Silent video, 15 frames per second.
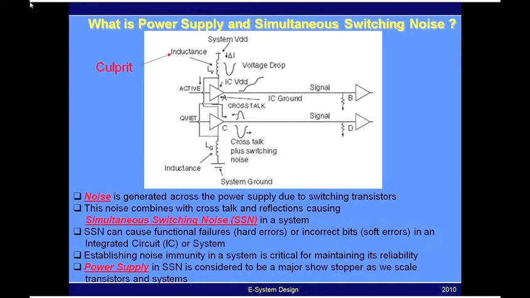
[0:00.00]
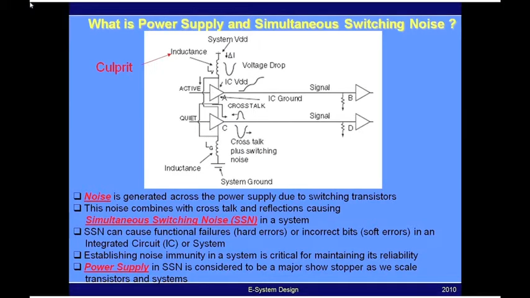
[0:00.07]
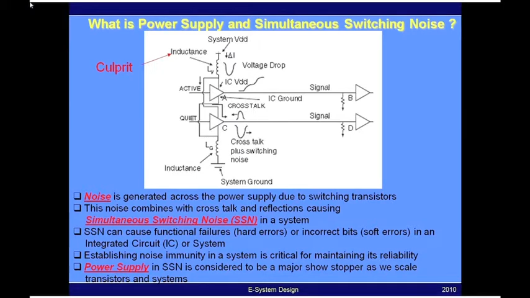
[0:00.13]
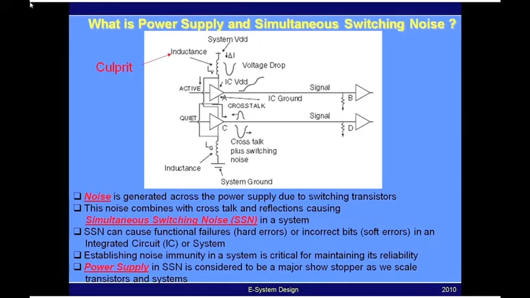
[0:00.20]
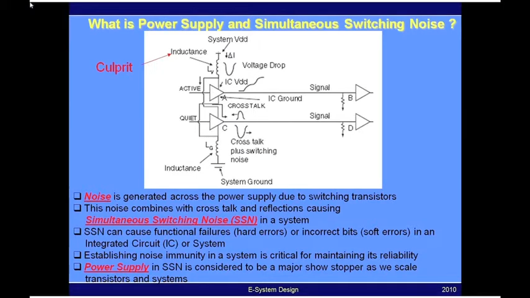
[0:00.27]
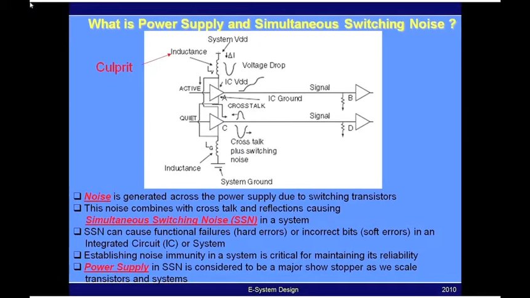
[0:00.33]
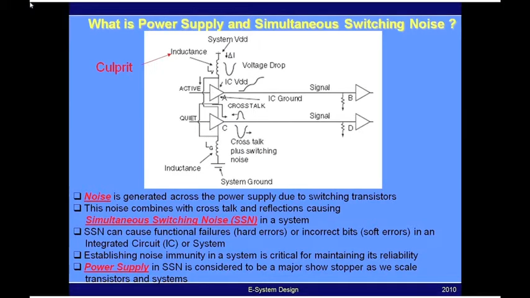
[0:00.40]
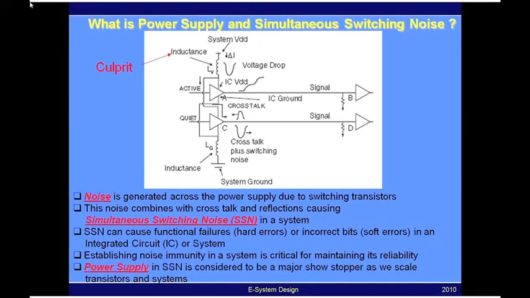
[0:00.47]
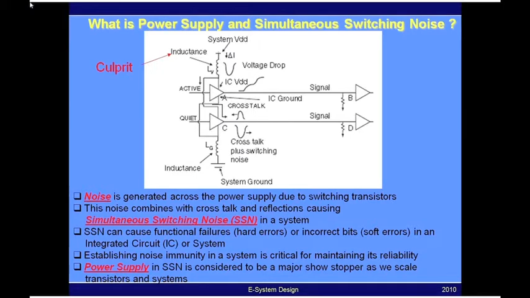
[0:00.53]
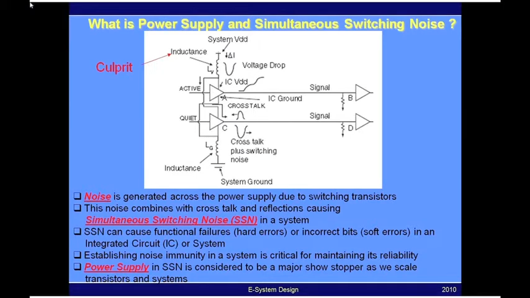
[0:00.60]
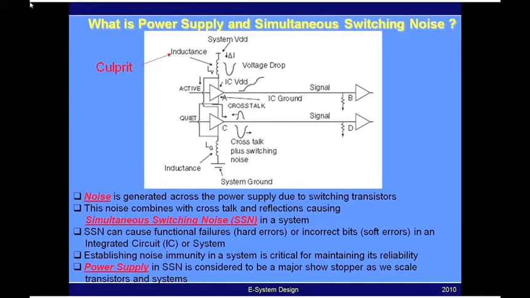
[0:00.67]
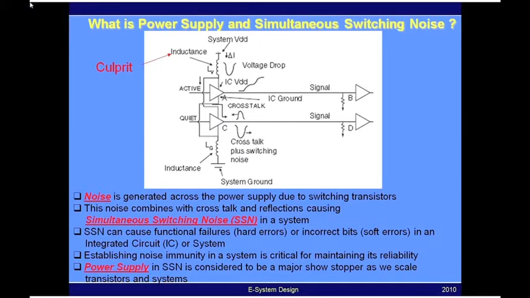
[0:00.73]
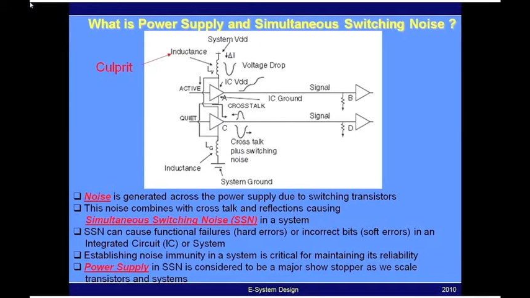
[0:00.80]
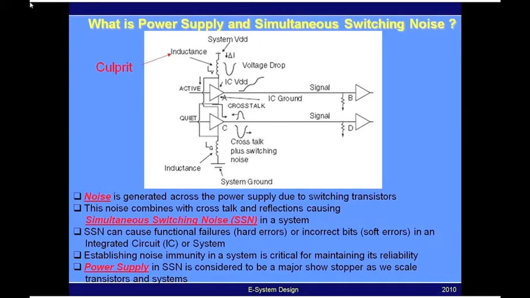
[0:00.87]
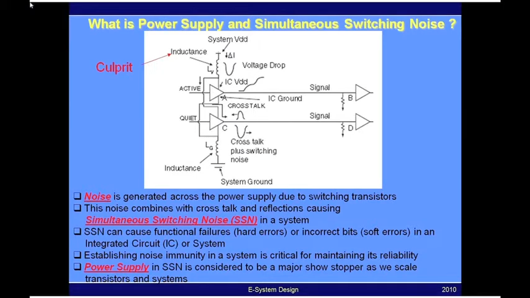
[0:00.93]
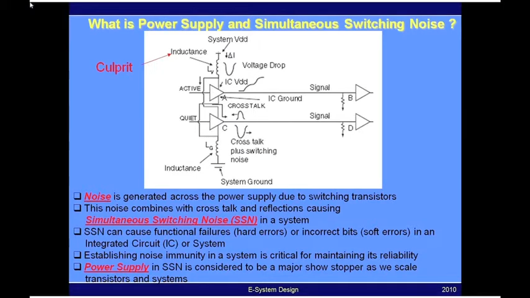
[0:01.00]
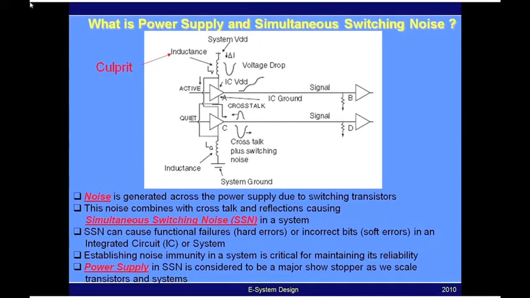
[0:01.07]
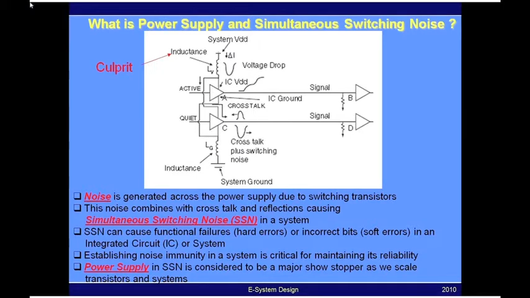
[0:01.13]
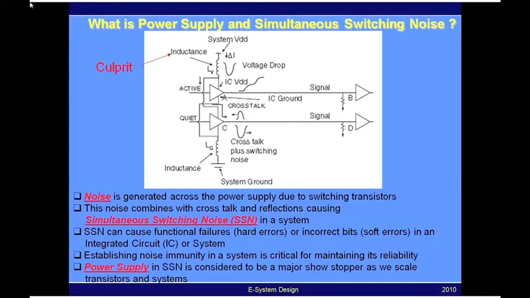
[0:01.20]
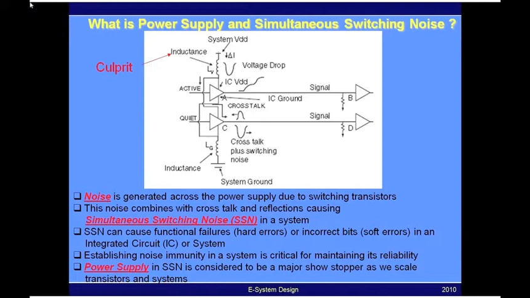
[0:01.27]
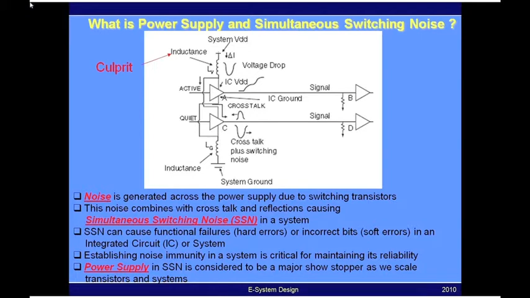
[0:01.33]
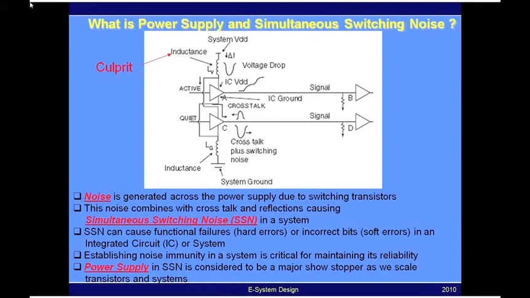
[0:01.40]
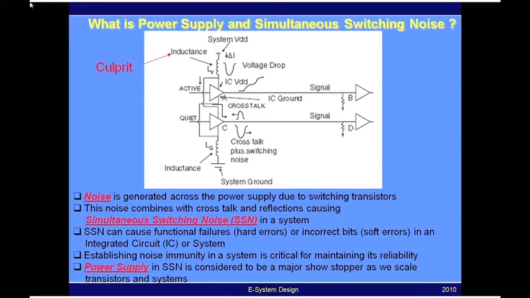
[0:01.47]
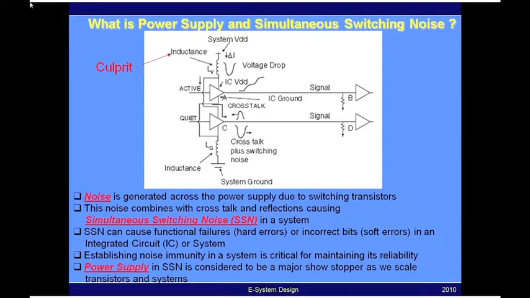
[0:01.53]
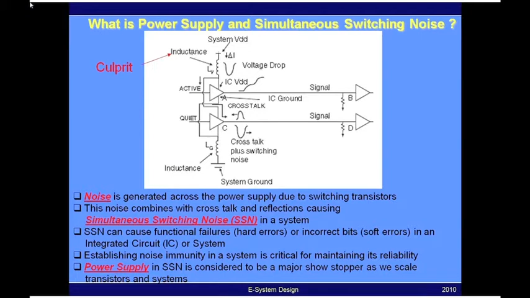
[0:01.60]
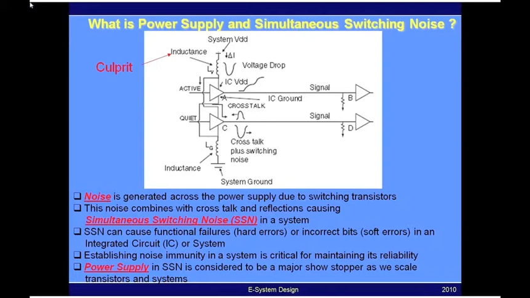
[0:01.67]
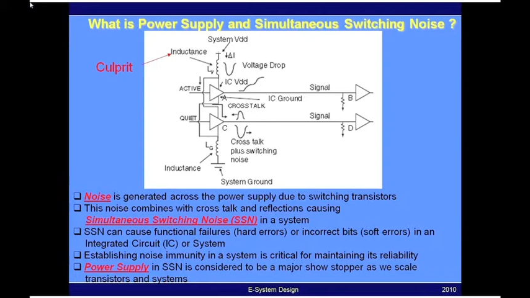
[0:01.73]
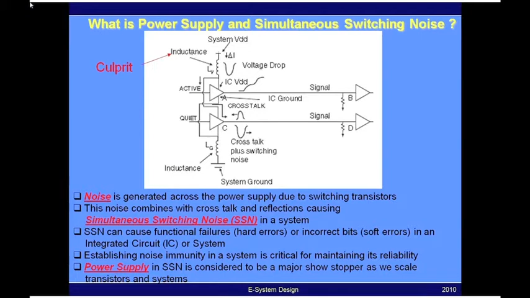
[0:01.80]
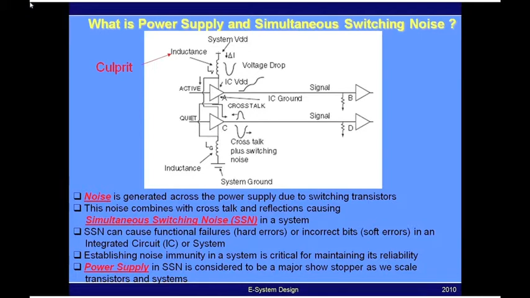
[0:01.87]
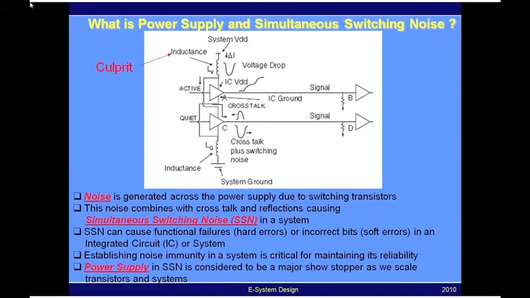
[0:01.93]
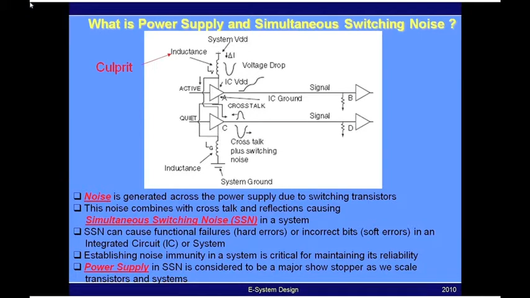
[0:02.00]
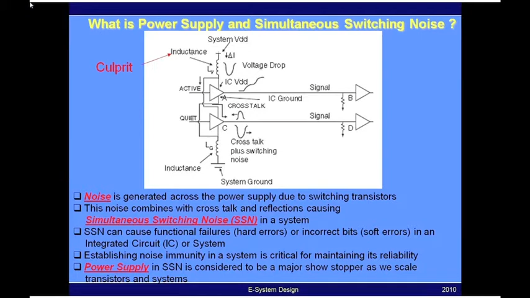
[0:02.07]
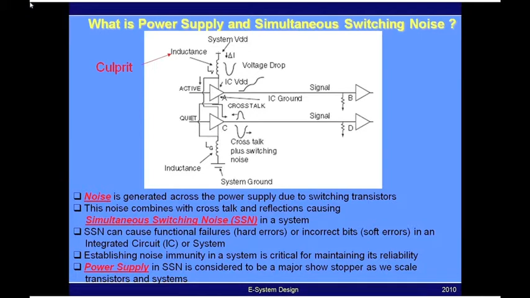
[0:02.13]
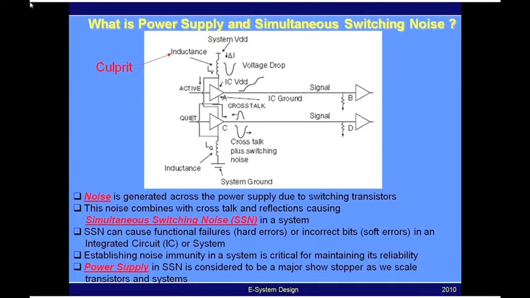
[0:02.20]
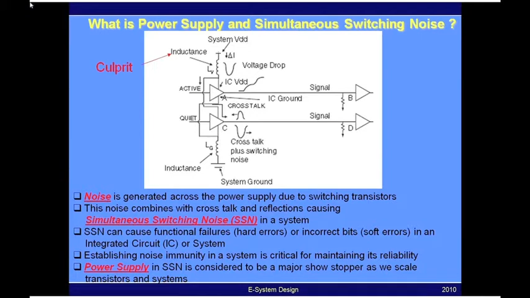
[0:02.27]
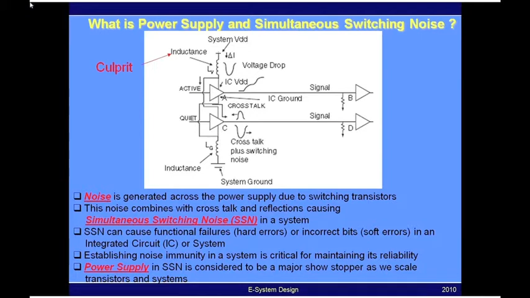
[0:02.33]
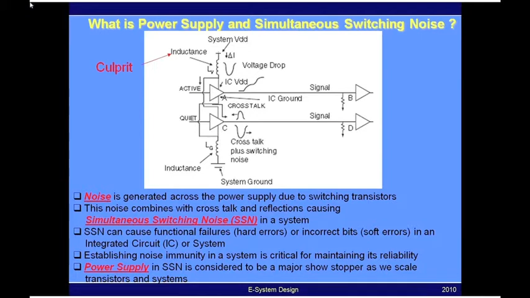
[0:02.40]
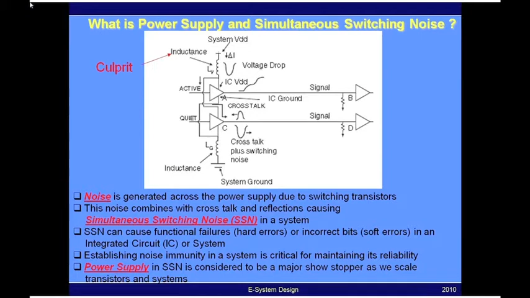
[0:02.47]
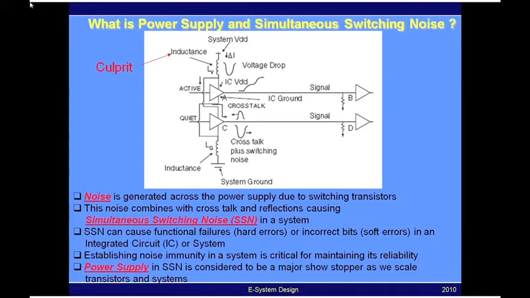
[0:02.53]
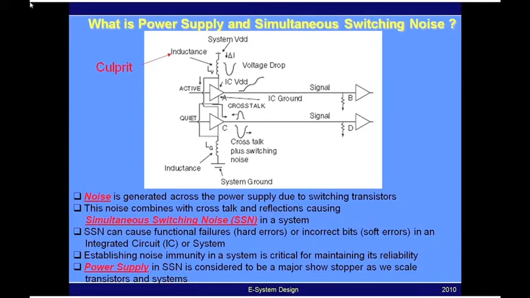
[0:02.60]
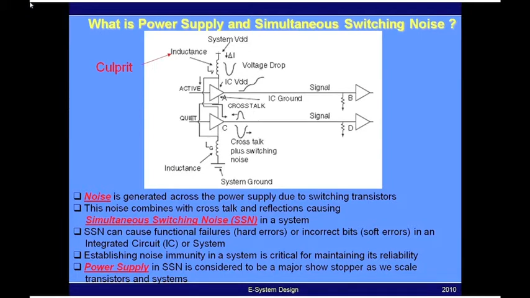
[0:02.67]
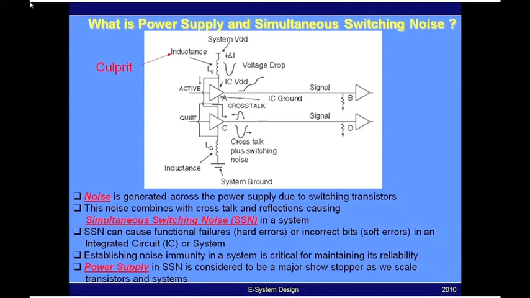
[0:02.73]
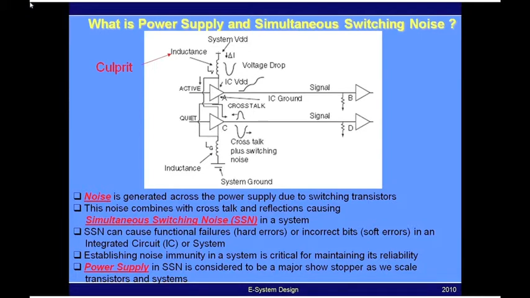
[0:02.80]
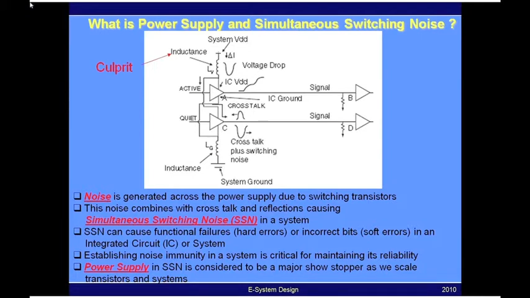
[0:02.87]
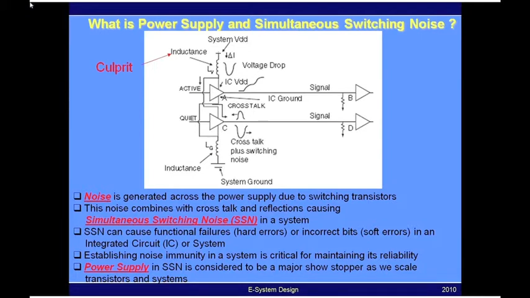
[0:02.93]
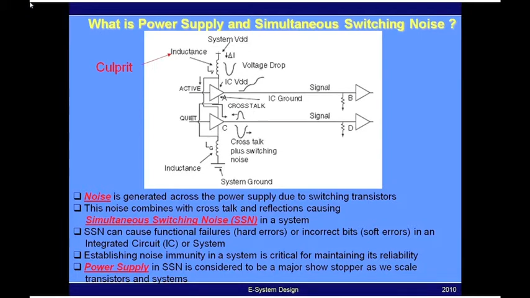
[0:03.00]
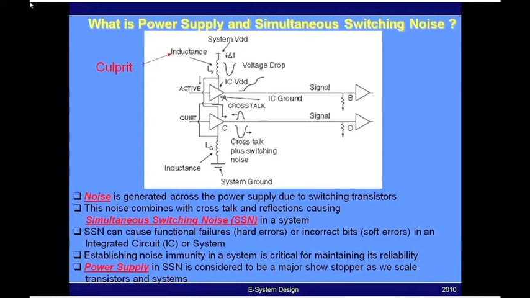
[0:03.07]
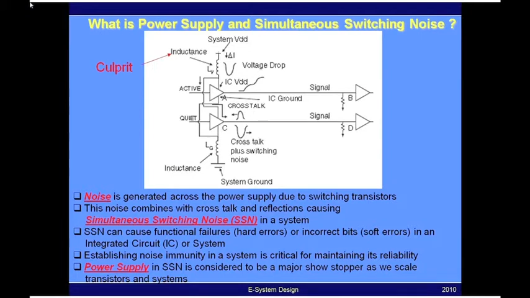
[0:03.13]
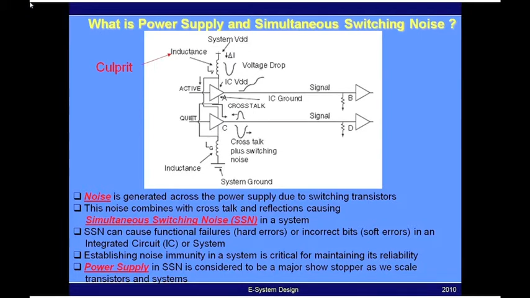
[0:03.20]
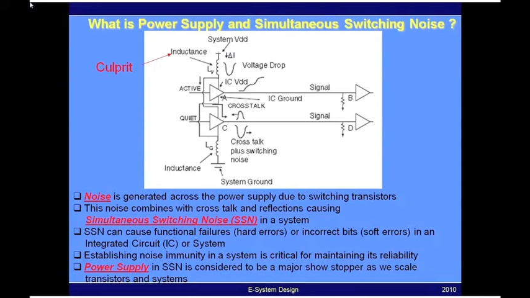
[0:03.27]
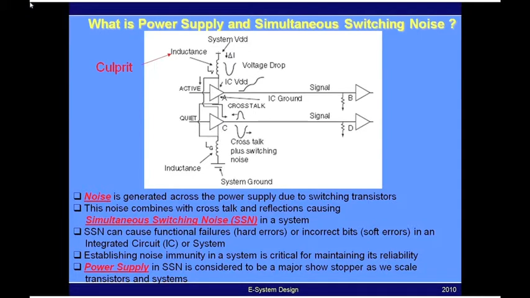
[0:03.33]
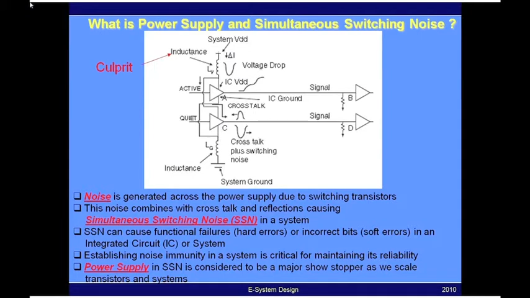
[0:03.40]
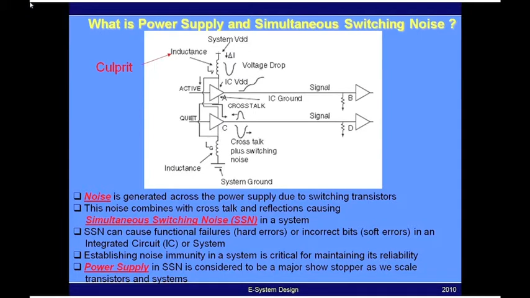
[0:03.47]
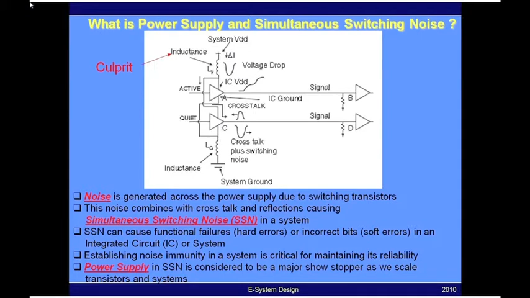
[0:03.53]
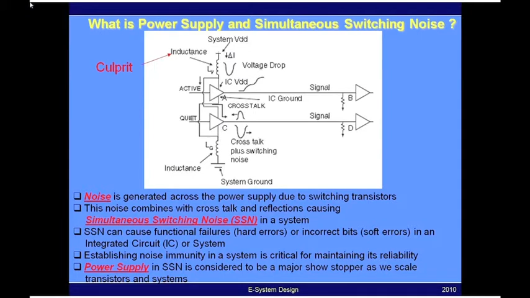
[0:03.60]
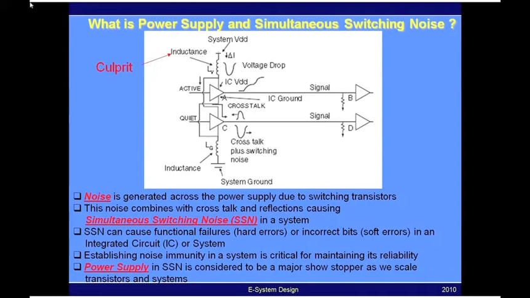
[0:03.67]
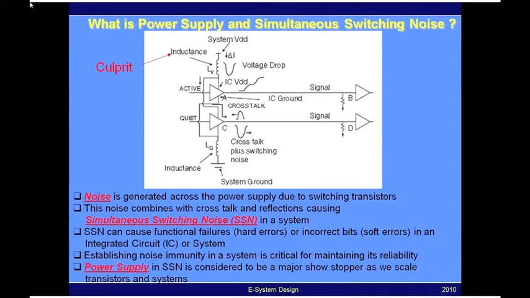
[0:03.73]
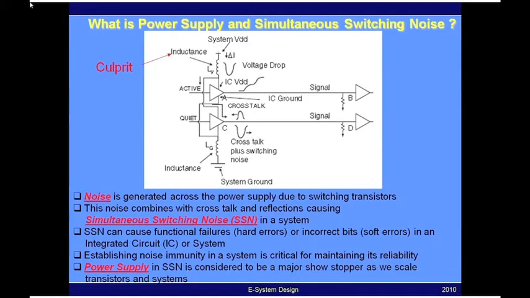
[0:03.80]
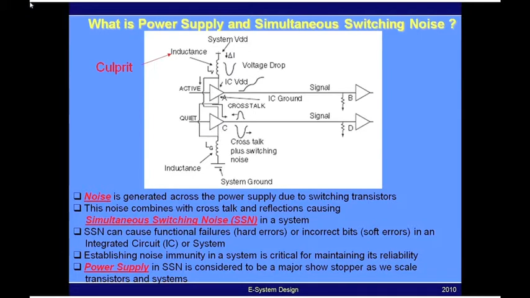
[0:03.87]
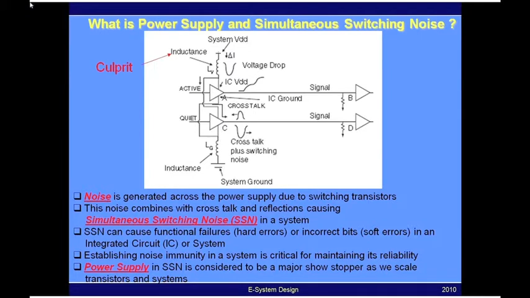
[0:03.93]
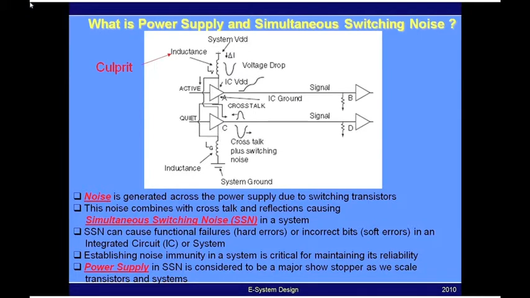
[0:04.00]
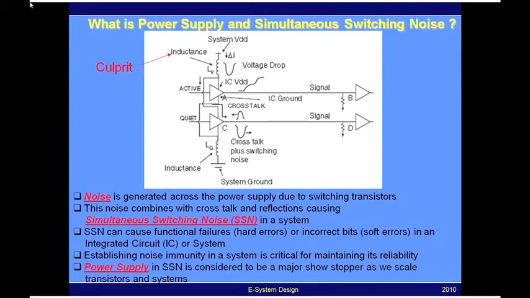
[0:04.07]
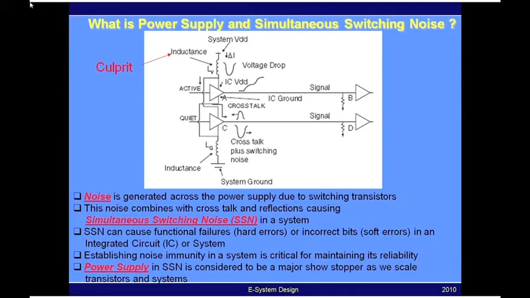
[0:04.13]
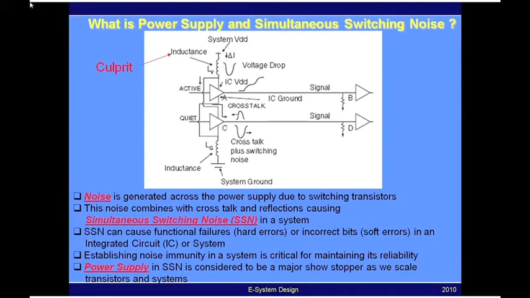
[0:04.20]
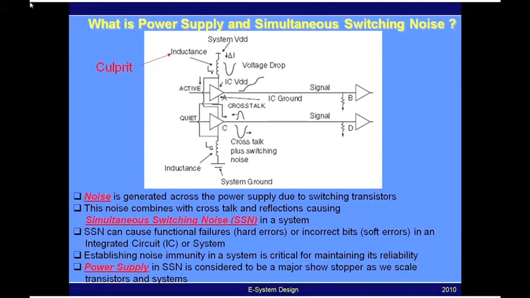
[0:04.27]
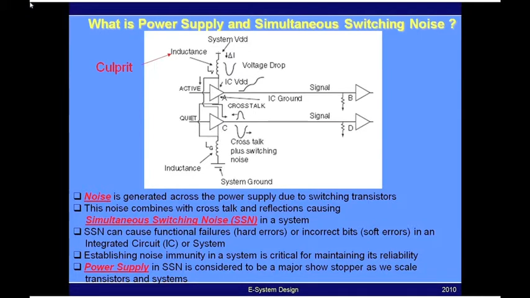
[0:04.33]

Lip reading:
Nobody's mouth can be seen.